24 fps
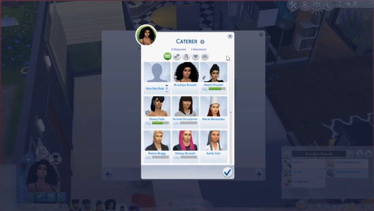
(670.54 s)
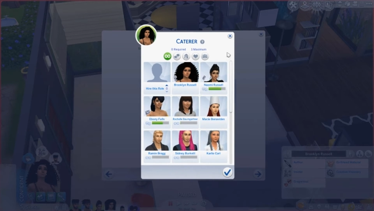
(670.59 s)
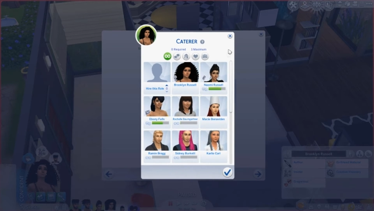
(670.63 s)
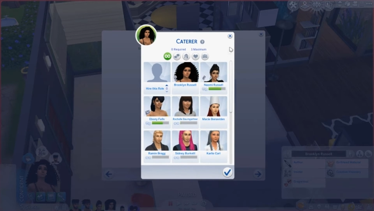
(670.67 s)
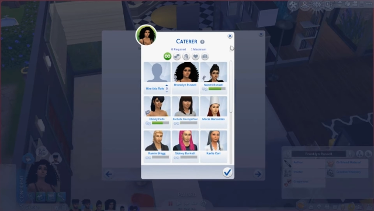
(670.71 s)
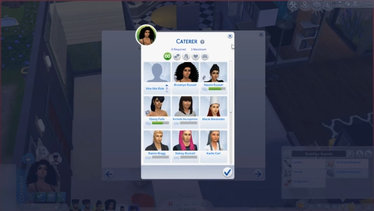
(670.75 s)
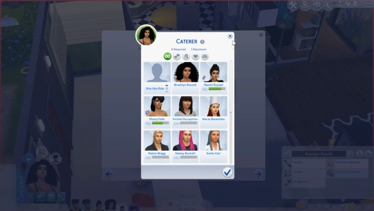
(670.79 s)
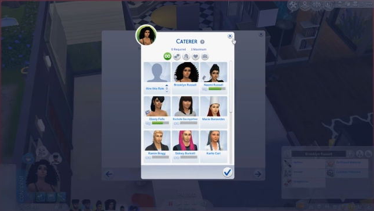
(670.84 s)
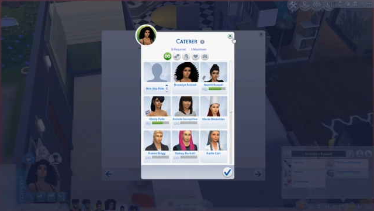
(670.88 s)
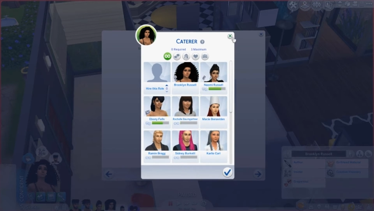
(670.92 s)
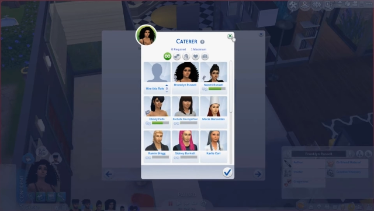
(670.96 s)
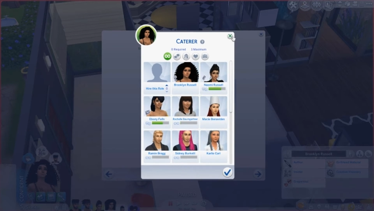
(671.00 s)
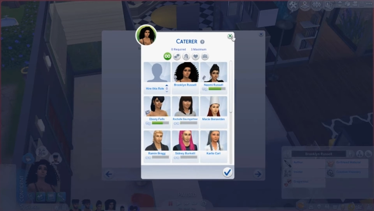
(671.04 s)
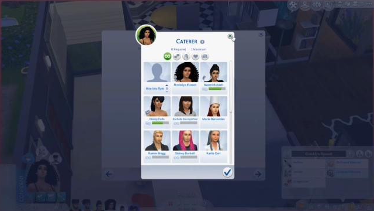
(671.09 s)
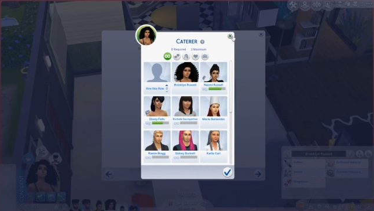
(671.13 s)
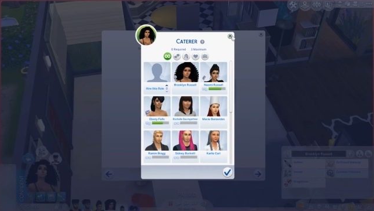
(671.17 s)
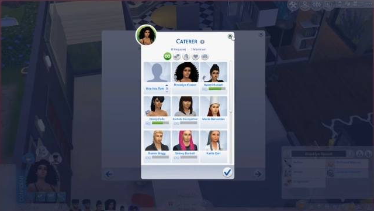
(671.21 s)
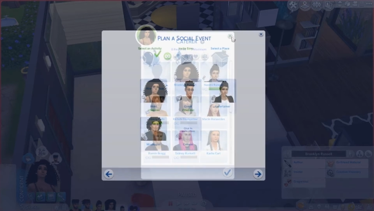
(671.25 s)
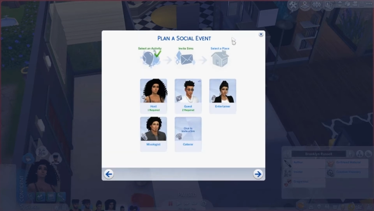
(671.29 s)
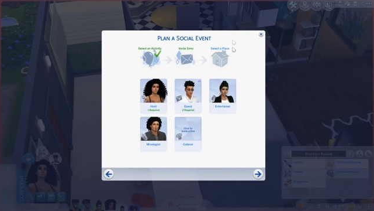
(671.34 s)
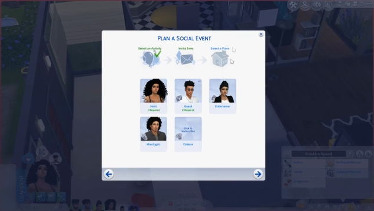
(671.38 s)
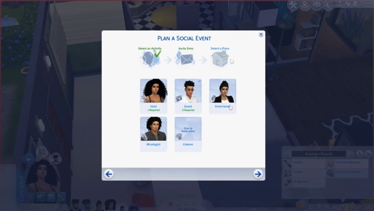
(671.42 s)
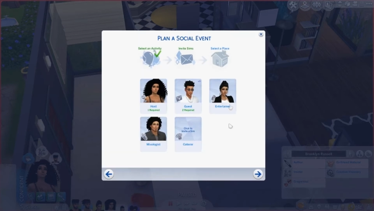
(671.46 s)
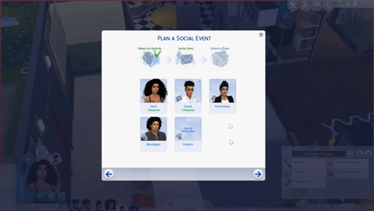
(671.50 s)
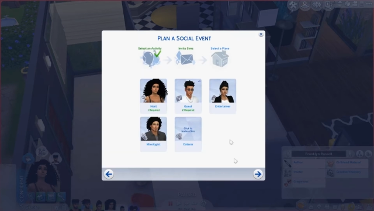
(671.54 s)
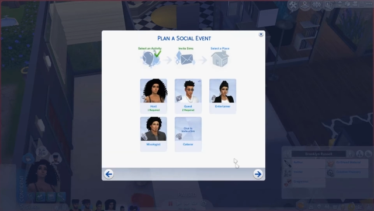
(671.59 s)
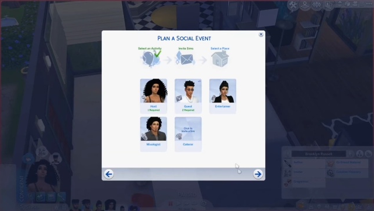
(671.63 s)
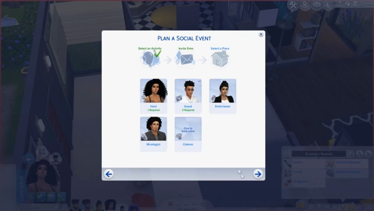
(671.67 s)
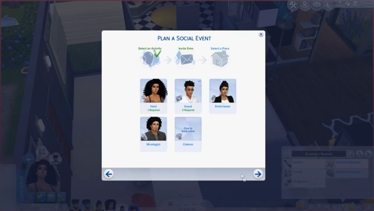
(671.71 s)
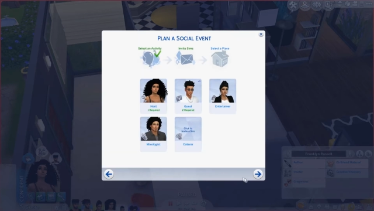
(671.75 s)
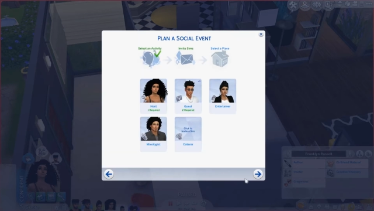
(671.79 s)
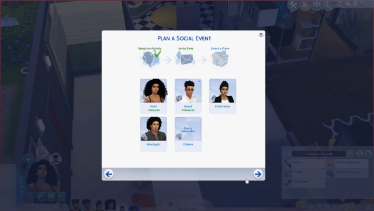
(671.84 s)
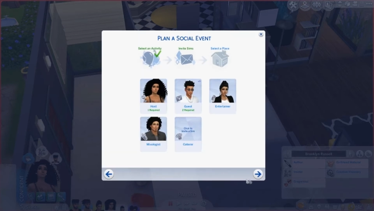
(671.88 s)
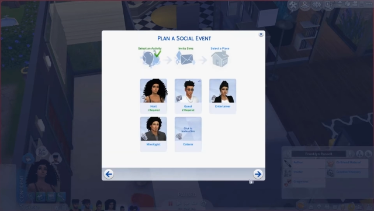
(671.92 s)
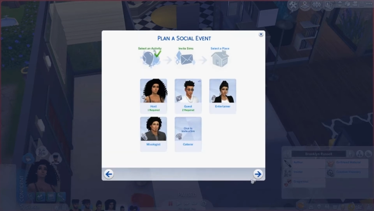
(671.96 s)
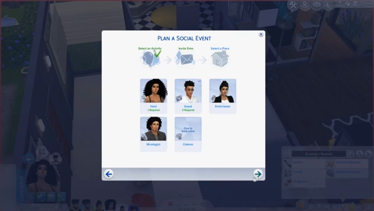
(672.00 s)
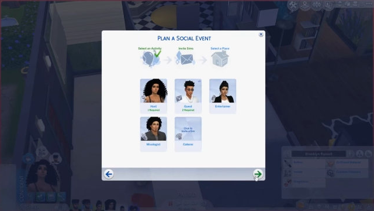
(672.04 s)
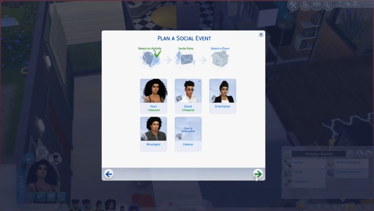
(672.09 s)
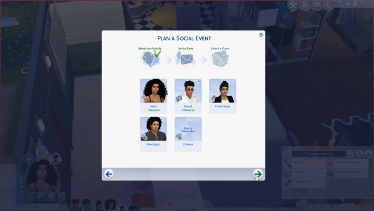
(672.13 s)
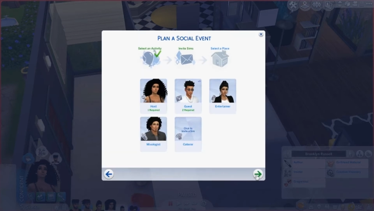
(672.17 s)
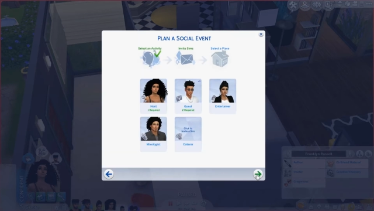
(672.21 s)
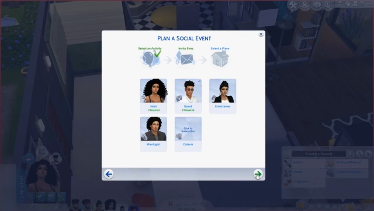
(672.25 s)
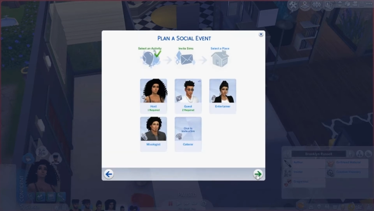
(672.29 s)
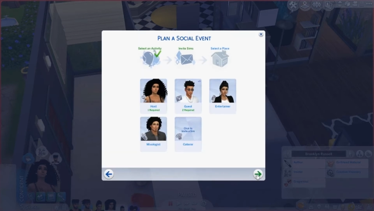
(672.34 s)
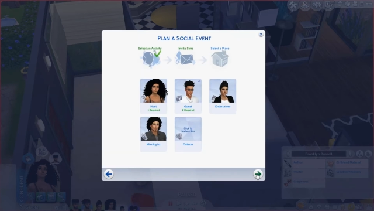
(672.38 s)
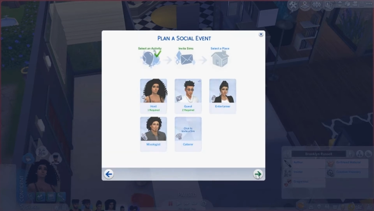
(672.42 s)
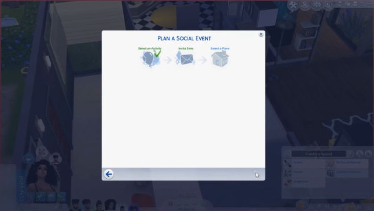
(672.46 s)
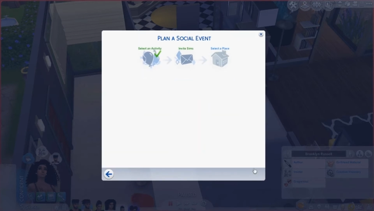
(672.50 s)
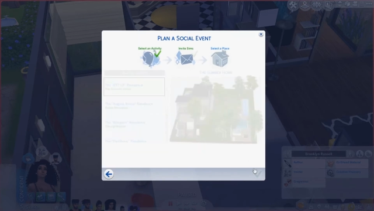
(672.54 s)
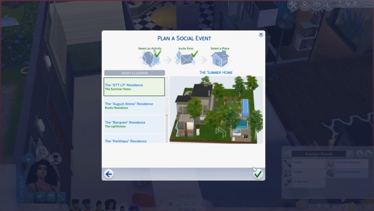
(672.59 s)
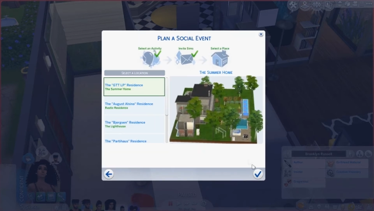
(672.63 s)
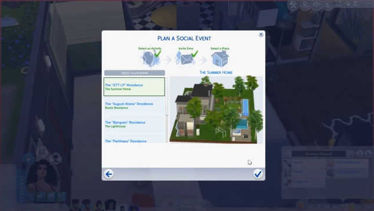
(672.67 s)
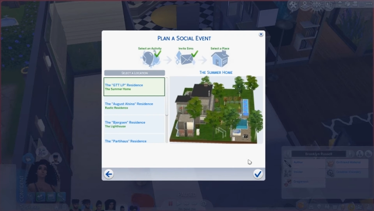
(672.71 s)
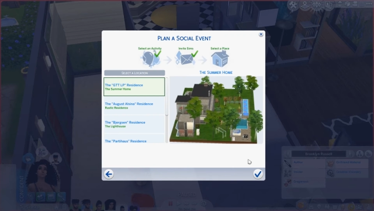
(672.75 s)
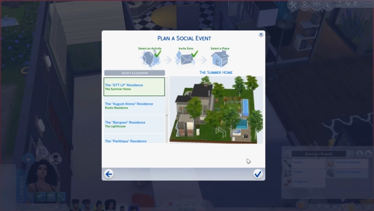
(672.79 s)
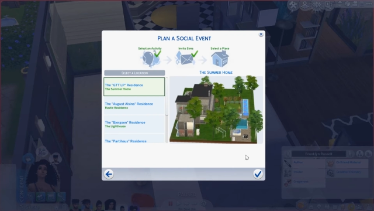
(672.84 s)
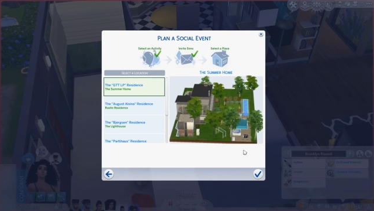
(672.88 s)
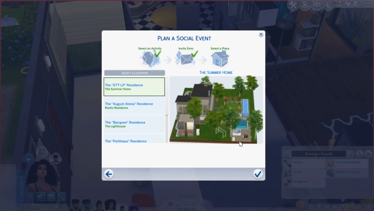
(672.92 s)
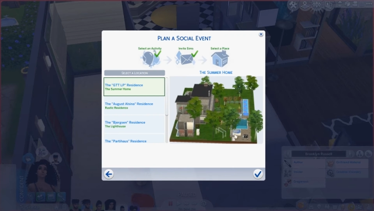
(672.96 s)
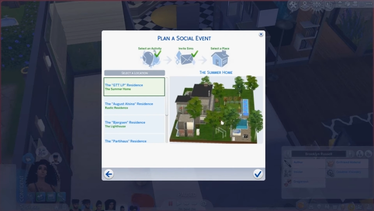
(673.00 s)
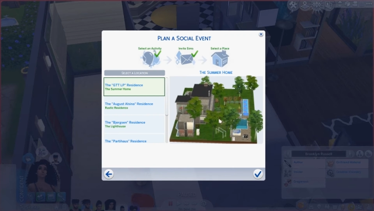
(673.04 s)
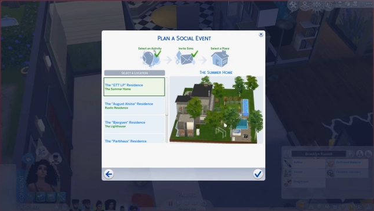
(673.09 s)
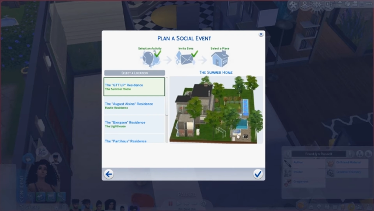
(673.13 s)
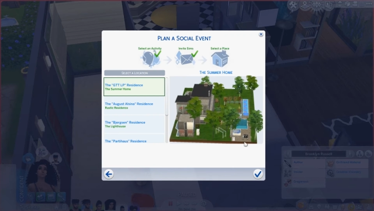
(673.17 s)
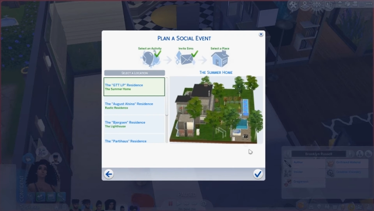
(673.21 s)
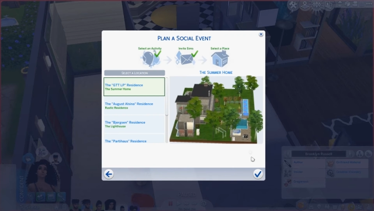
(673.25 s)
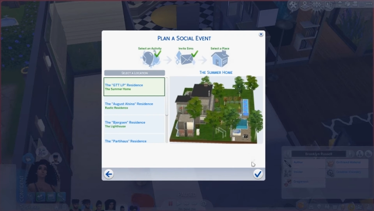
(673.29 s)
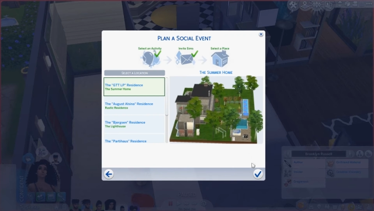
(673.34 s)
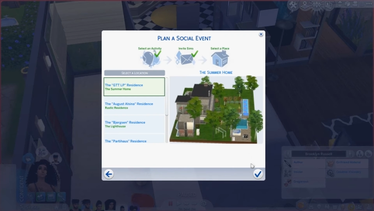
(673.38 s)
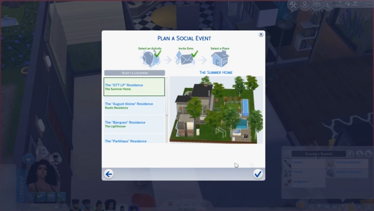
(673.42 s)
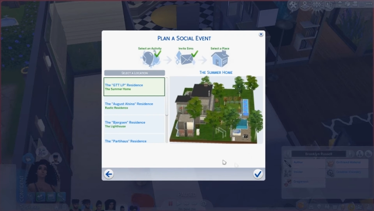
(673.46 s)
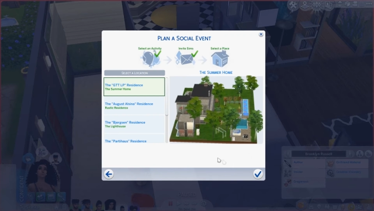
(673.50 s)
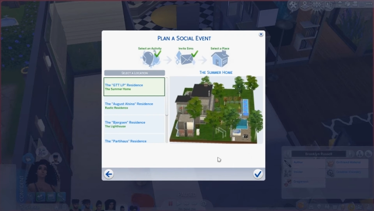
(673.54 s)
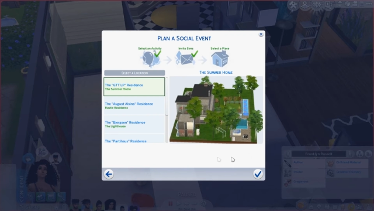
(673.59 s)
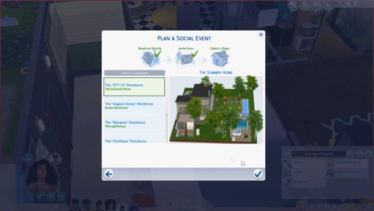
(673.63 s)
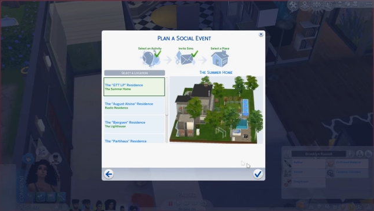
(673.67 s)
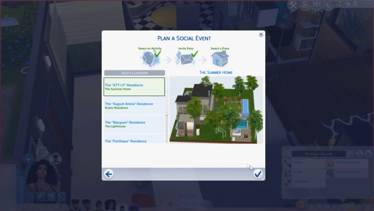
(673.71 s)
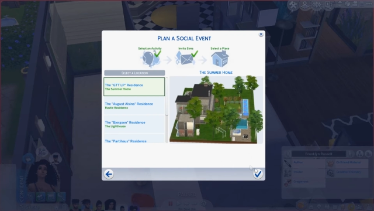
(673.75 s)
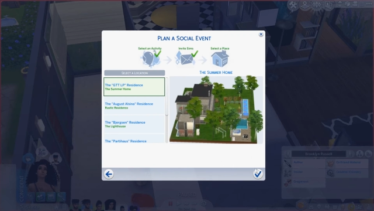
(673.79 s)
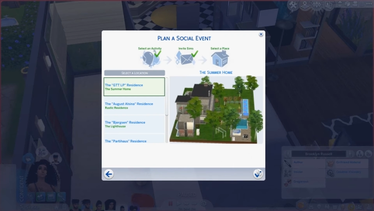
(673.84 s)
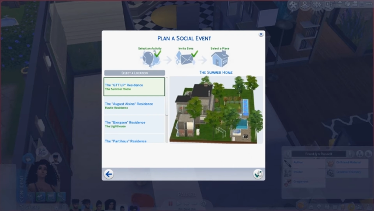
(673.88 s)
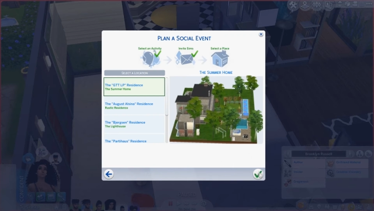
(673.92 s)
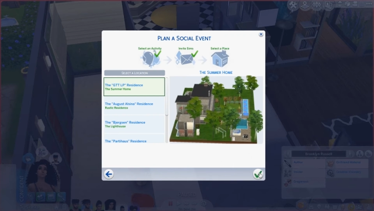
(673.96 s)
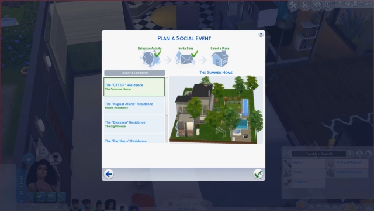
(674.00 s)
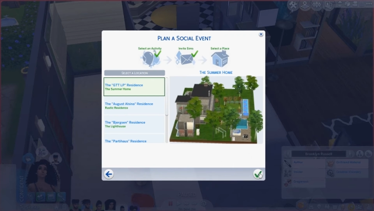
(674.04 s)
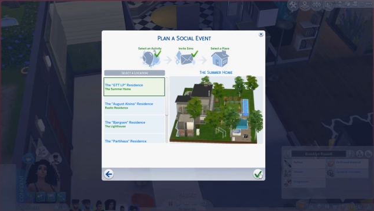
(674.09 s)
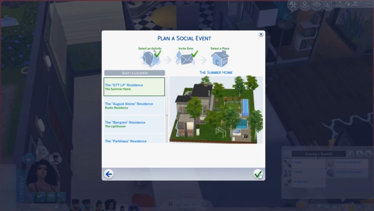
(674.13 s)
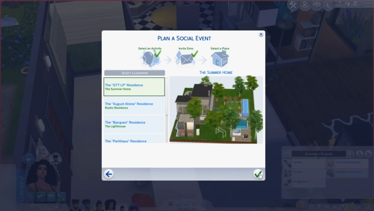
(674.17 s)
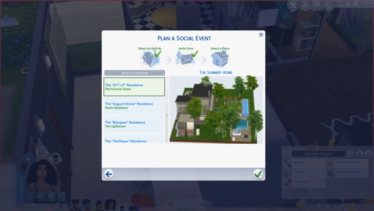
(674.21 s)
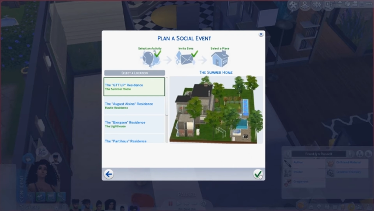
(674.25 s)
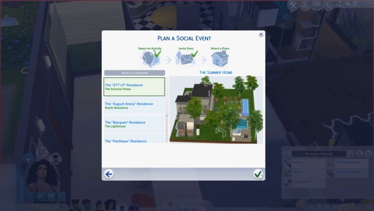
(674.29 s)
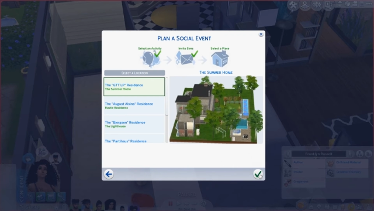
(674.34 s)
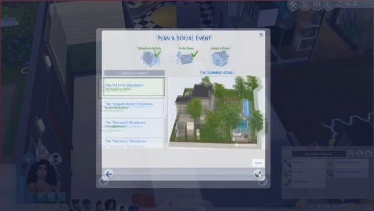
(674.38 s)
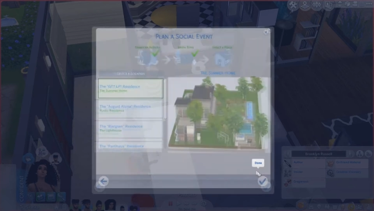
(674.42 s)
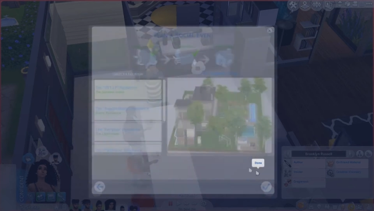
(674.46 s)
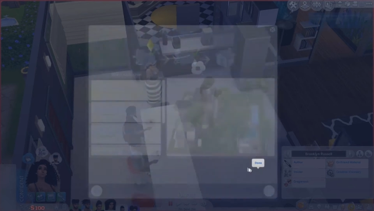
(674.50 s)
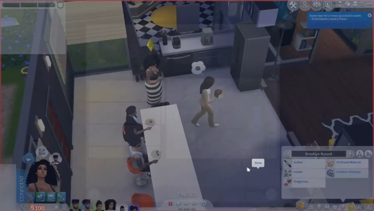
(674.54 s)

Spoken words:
[unreadable: no face in view]